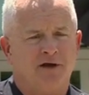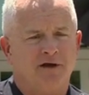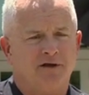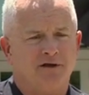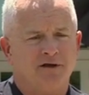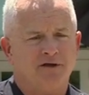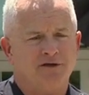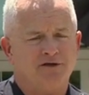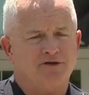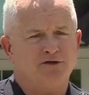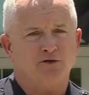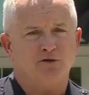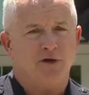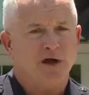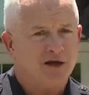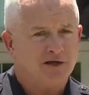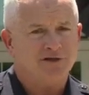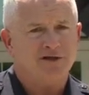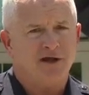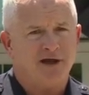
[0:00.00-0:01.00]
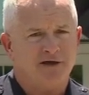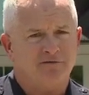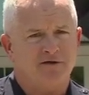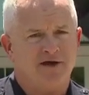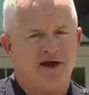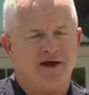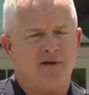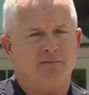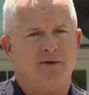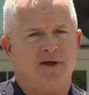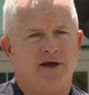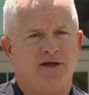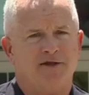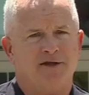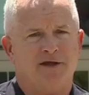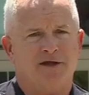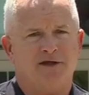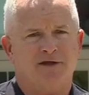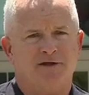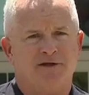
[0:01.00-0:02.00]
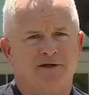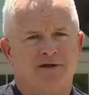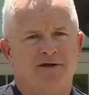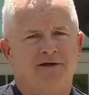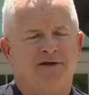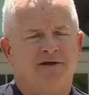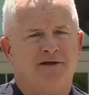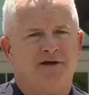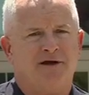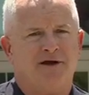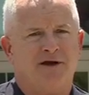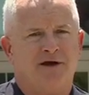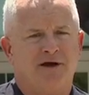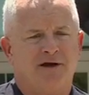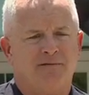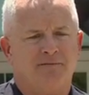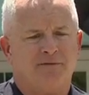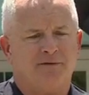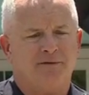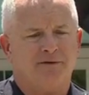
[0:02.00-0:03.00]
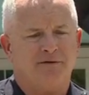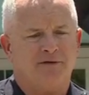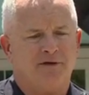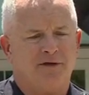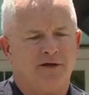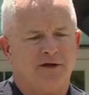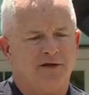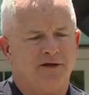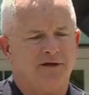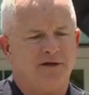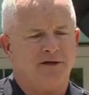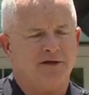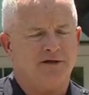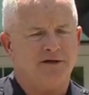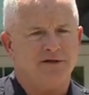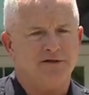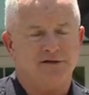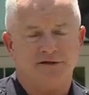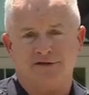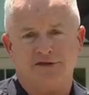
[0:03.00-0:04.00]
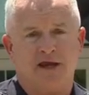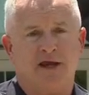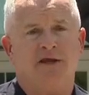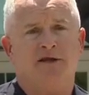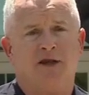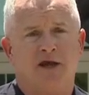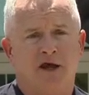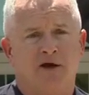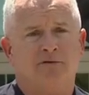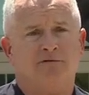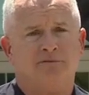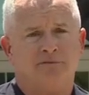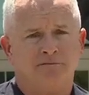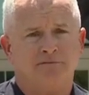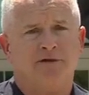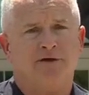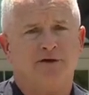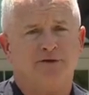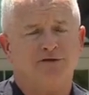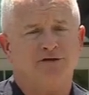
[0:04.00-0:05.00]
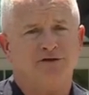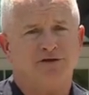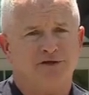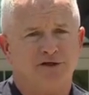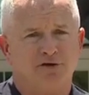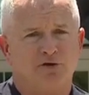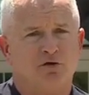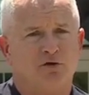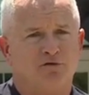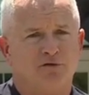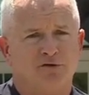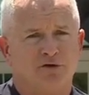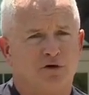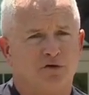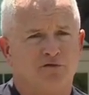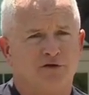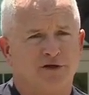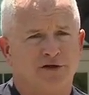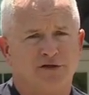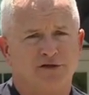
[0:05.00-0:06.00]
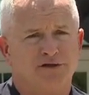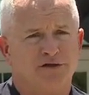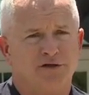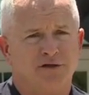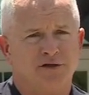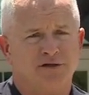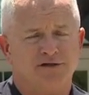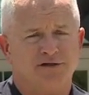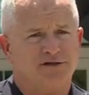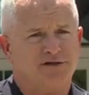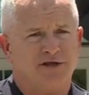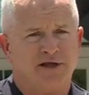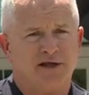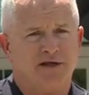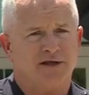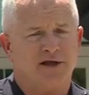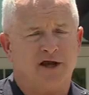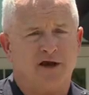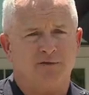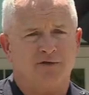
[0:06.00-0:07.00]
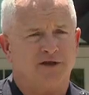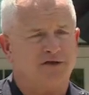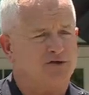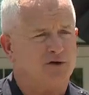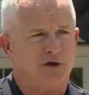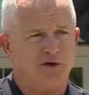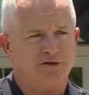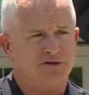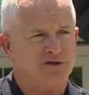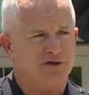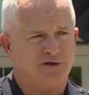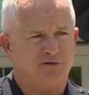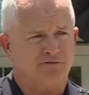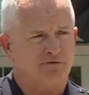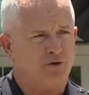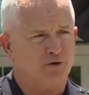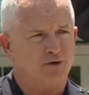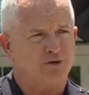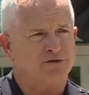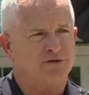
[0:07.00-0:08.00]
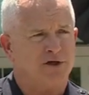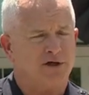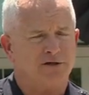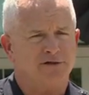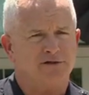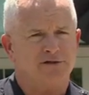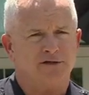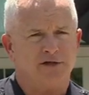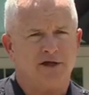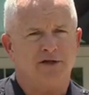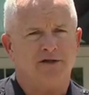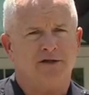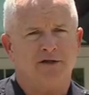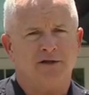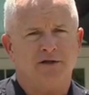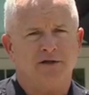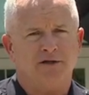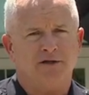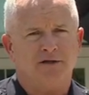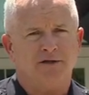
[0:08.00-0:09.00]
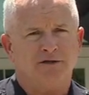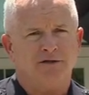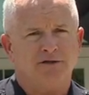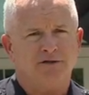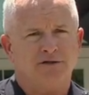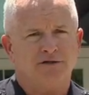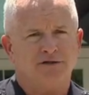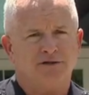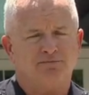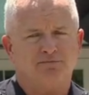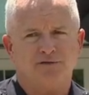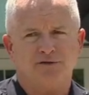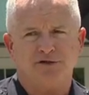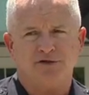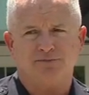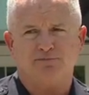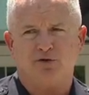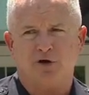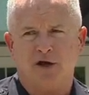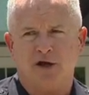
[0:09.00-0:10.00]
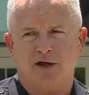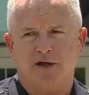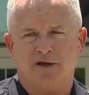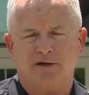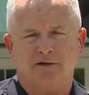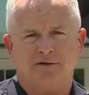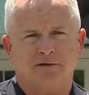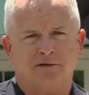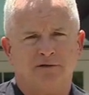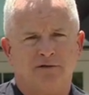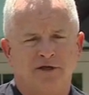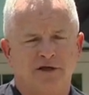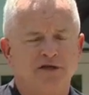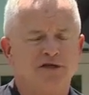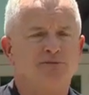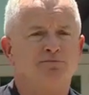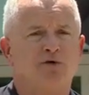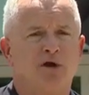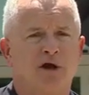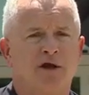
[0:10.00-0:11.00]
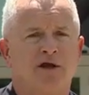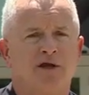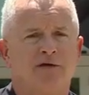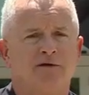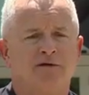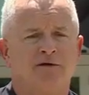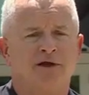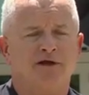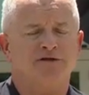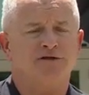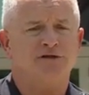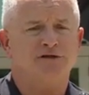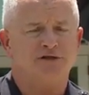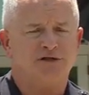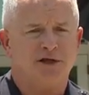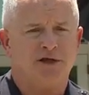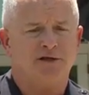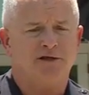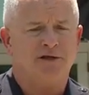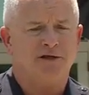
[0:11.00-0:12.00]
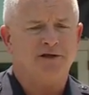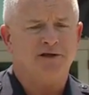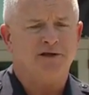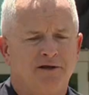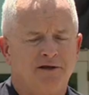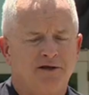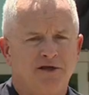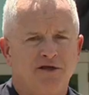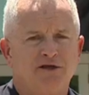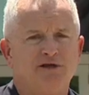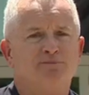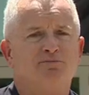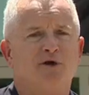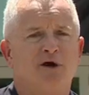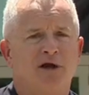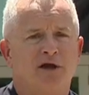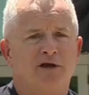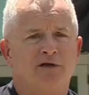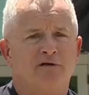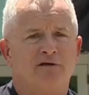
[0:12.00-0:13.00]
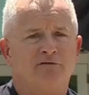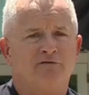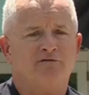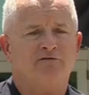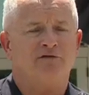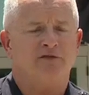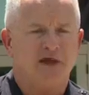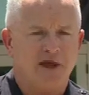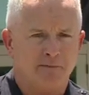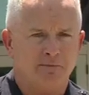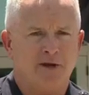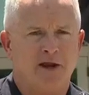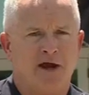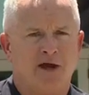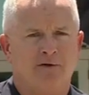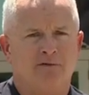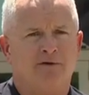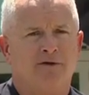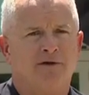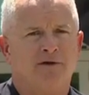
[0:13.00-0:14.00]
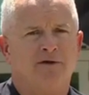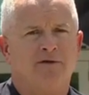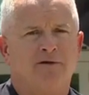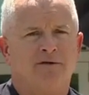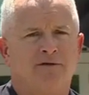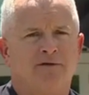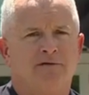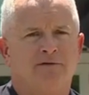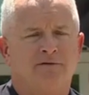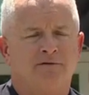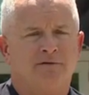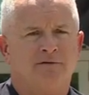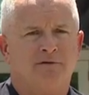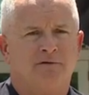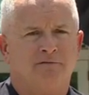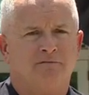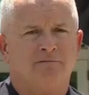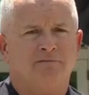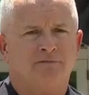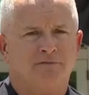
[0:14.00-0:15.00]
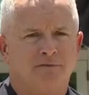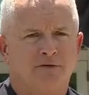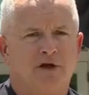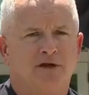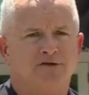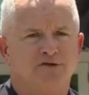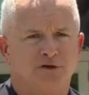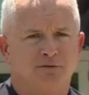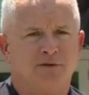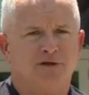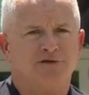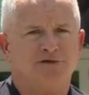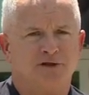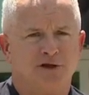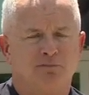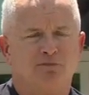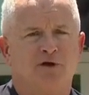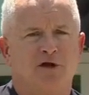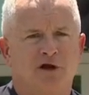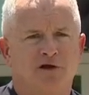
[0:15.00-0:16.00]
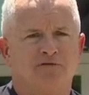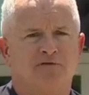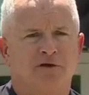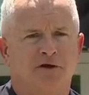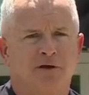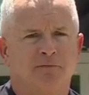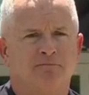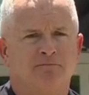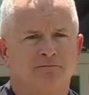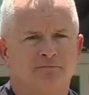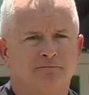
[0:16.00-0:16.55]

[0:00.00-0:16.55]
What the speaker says: He's too young to have had a bad day, and he's a saint now. She said over and over again, he's a saint now, and that's all she can focus on, is that she's praying. He's praying, as she said, he's praying for them now. Not so much they're praying for him.